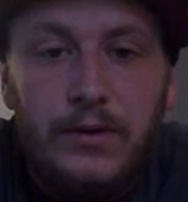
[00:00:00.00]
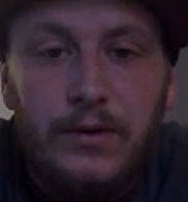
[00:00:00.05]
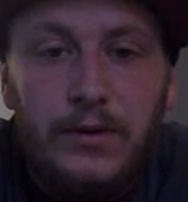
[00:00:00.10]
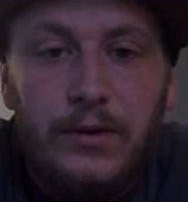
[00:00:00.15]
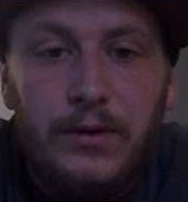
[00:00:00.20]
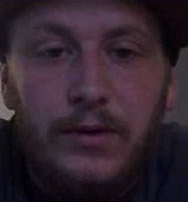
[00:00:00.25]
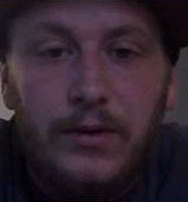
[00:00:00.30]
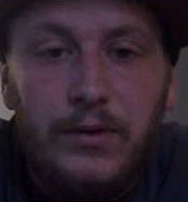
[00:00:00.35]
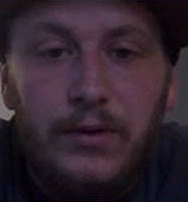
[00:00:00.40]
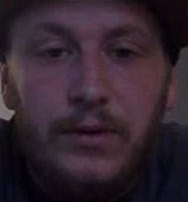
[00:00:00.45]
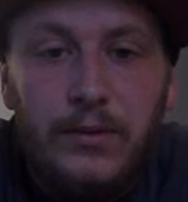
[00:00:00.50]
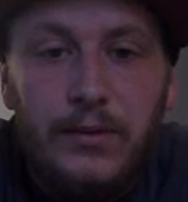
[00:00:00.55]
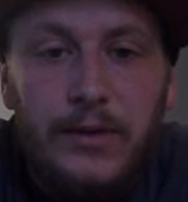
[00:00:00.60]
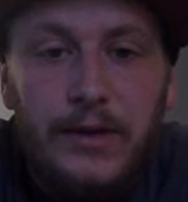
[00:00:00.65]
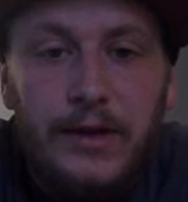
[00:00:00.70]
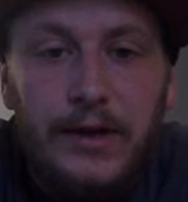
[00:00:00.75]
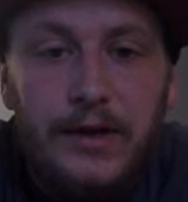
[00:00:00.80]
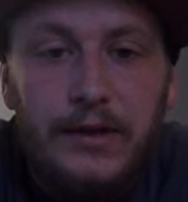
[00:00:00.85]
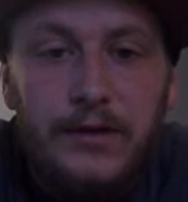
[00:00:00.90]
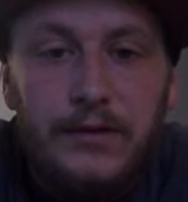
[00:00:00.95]
You know, we're
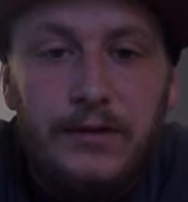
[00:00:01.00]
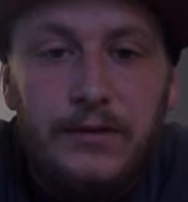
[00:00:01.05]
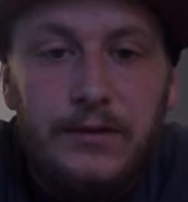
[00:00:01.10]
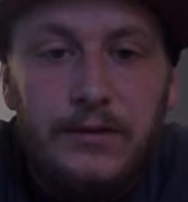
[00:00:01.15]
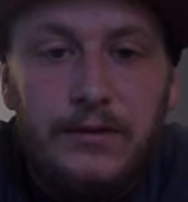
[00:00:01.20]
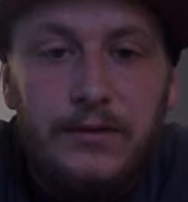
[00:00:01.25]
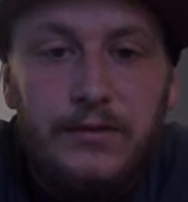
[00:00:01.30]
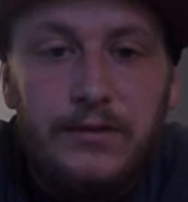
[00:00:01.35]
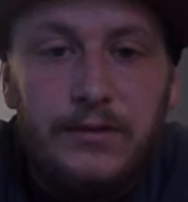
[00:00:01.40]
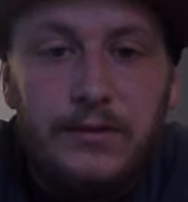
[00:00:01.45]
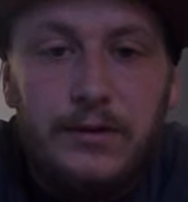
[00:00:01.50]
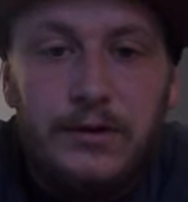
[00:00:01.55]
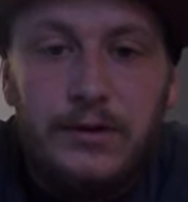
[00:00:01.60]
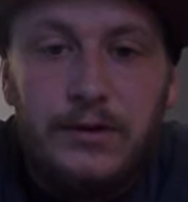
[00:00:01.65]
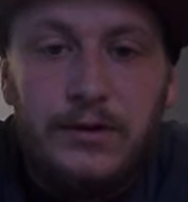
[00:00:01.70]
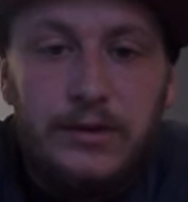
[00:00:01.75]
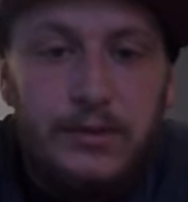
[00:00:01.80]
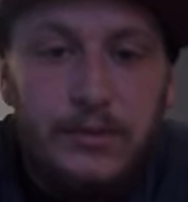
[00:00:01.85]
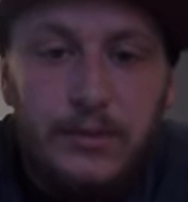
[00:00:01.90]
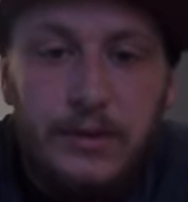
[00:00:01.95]
men. We can
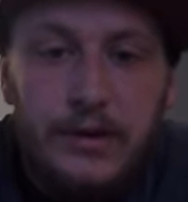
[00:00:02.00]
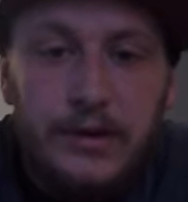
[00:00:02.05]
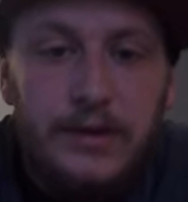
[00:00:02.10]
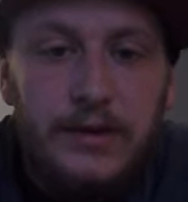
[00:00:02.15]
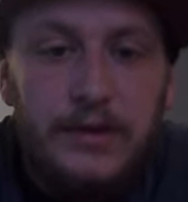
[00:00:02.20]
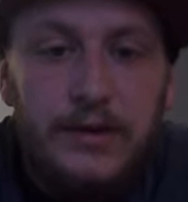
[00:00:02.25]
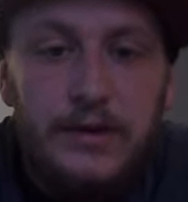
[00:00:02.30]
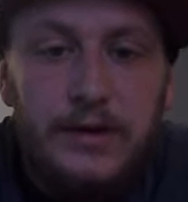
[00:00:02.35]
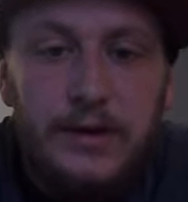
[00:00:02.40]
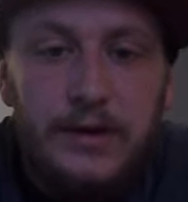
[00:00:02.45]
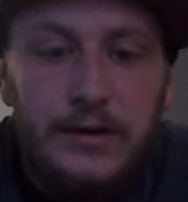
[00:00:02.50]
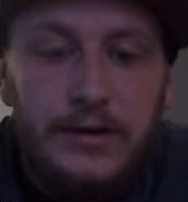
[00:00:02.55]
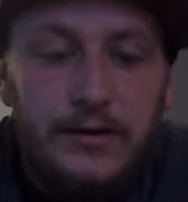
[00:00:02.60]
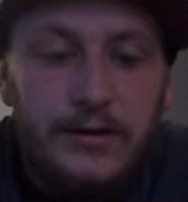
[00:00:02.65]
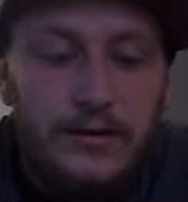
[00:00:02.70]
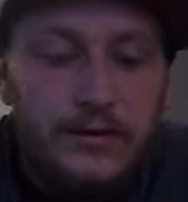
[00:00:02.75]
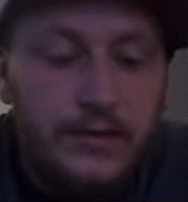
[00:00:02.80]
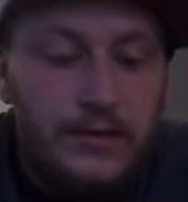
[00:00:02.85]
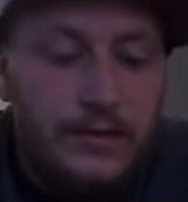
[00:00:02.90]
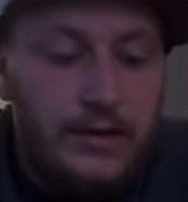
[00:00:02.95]
do manly
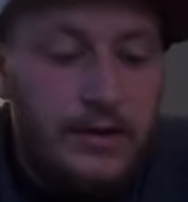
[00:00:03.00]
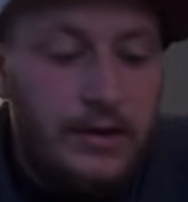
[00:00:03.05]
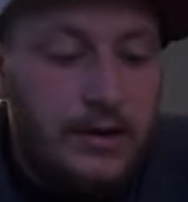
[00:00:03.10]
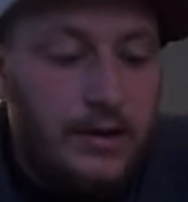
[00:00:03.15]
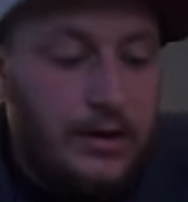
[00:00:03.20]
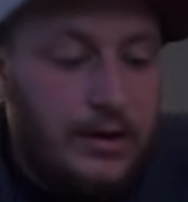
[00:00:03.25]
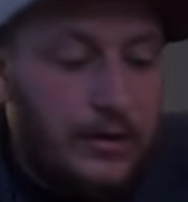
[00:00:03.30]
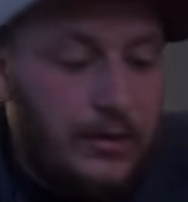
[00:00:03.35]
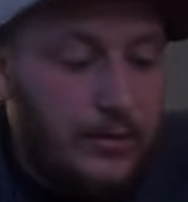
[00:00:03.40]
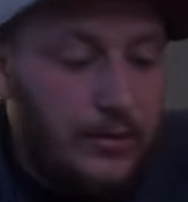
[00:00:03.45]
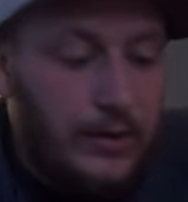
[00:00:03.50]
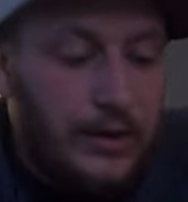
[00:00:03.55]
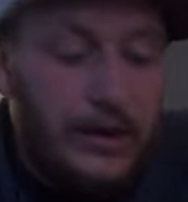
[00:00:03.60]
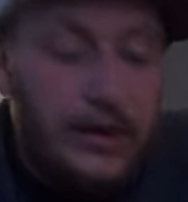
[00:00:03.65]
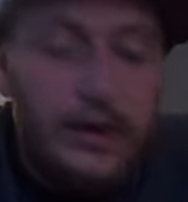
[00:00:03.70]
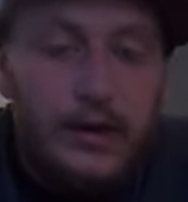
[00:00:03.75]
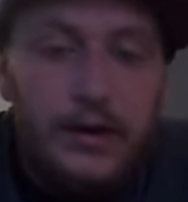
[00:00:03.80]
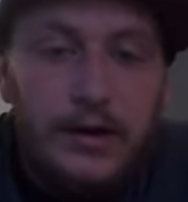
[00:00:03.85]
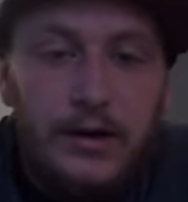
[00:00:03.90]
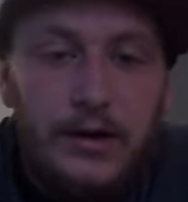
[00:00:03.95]
things,
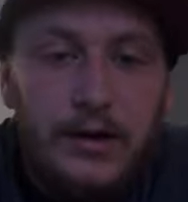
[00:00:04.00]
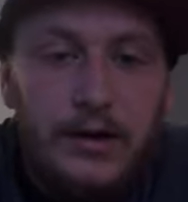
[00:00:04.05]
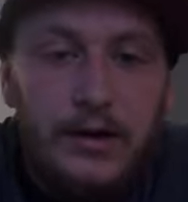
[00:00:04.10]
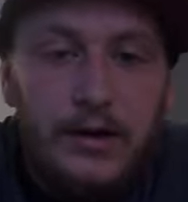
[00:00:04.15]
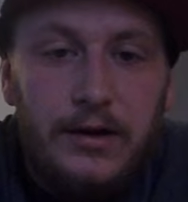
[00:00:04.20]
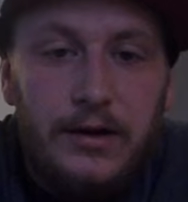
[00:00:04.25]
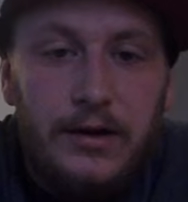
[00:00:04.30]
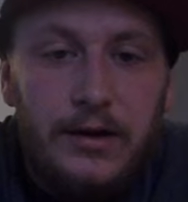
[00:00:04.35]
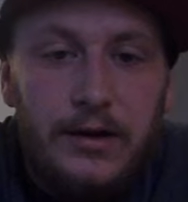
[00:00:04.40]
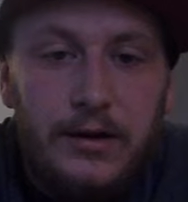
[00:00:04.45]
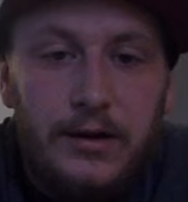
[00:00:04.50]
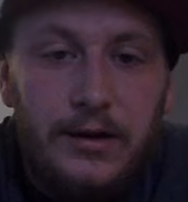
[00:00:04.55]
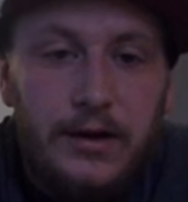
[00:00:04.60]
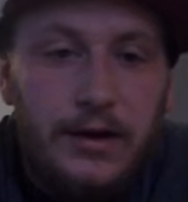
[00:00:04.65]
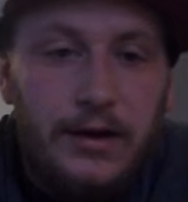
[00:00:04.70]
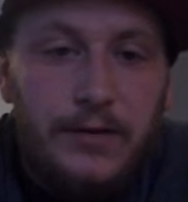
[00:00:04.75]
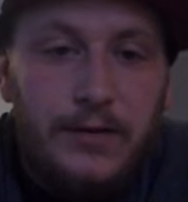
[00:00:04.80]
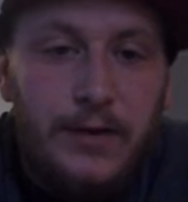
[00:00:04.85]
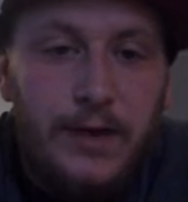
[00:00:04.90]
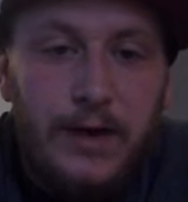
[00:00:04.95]
but, you know,
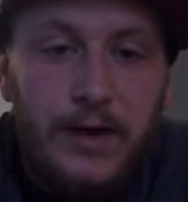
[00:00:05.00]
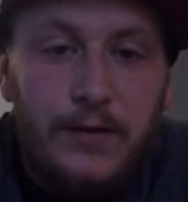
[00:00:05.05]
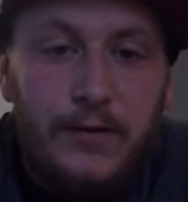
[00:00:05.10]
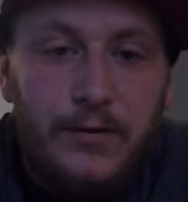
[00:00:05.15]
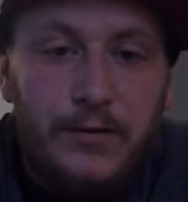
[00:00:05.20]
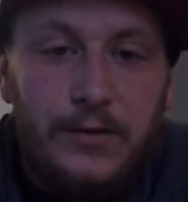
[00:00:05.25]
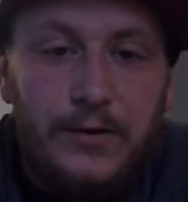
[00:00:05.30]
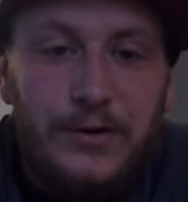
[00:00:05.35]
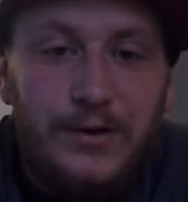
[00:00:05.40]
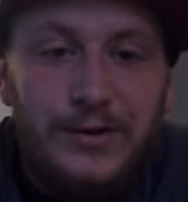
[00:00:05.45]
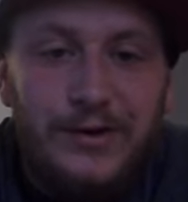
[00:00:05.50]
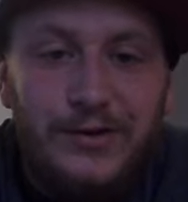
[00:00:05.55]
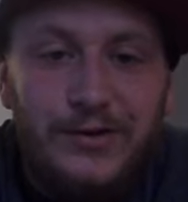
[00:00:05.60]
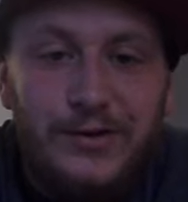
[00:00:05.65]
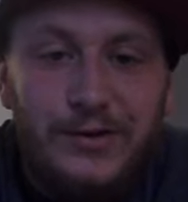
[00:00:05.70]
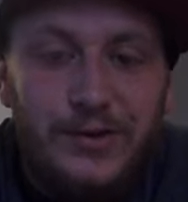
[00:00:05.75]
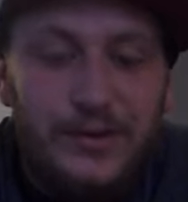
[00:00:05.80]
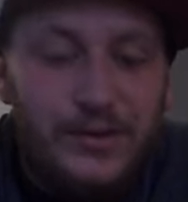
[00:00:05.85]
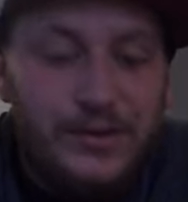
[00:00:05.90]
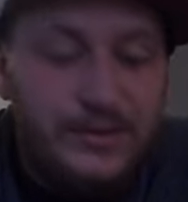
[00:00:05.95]
I really
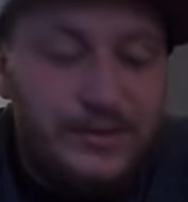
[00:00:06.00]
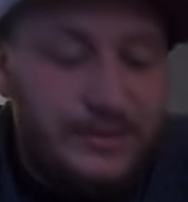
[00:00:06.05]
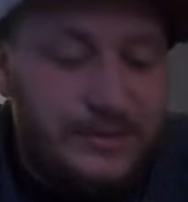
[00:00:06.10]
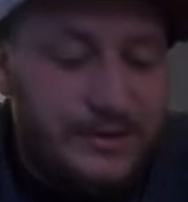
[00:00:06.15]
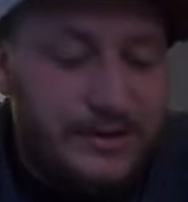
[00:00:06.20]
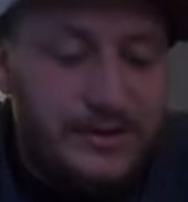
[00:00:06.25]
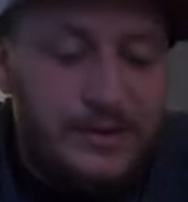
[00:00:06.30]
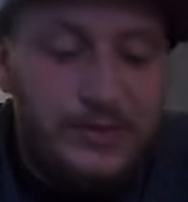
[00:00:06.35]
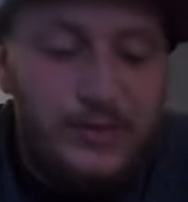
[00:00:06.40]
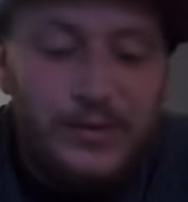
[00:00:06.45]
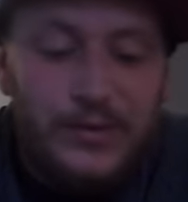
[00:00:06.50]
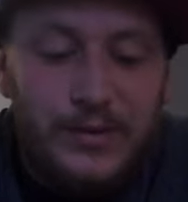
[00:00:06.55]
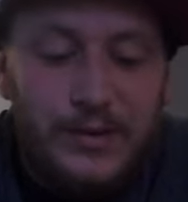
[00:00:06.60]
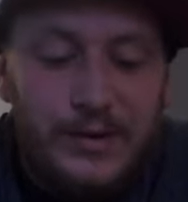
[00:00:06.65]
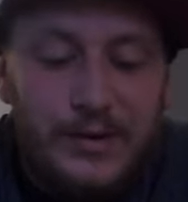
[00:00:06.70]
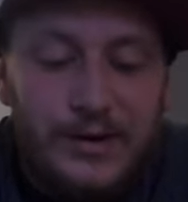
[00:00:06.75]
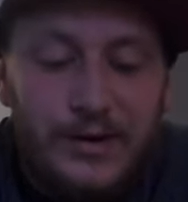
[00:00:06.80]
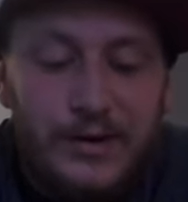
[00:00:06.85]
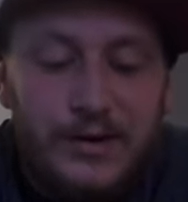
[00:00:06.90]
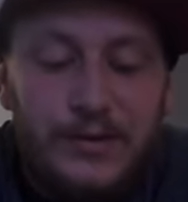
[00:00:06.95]
enjoy sitting with my
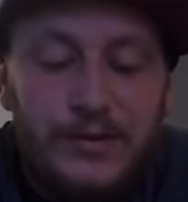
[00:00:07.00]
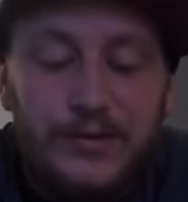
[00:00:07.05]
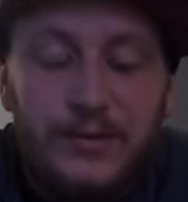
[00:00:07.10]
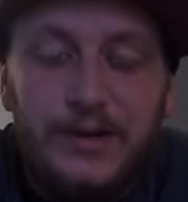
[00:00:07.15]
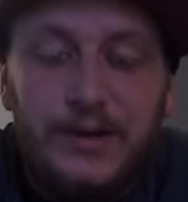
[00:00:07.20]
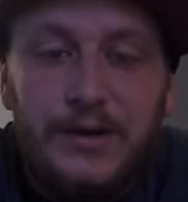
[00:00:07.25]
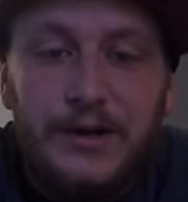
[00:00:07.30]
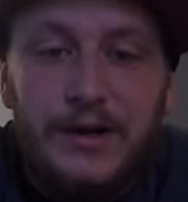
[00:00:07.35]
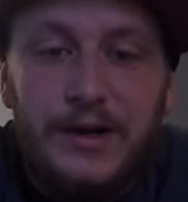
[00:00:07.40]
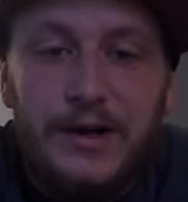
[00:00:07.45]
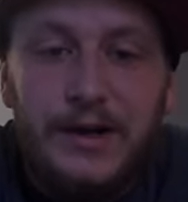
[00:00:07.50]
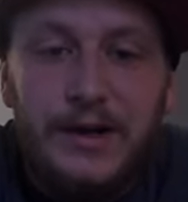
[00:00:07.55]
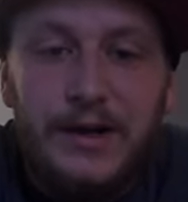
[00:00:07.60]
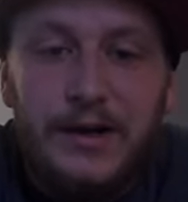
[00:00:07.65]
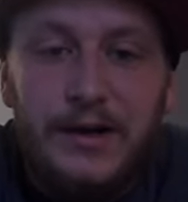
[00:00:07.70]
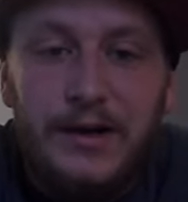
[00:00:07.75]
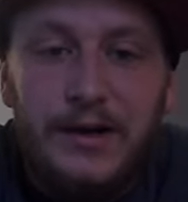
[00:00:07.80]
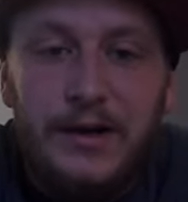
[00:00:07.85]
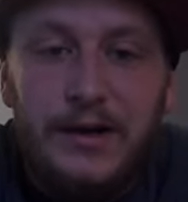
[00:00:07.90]
daughter doing her hair,